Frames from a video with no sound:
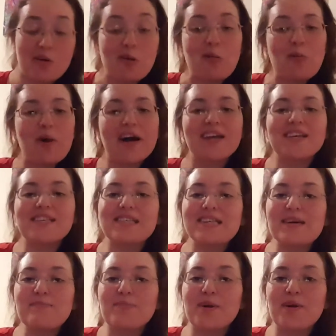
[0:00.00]
Want to
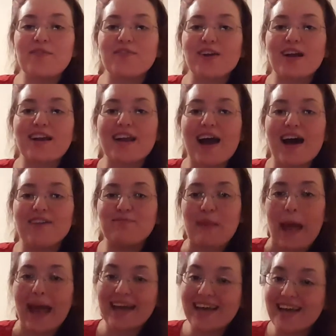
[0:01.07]
sleep over and have
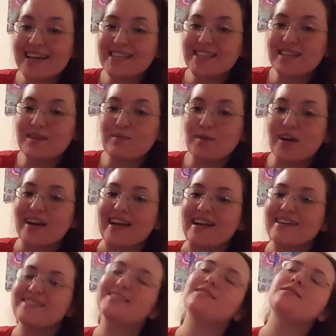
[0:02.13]
pancakes in the
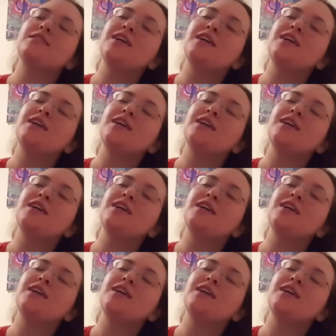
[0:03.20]
morning?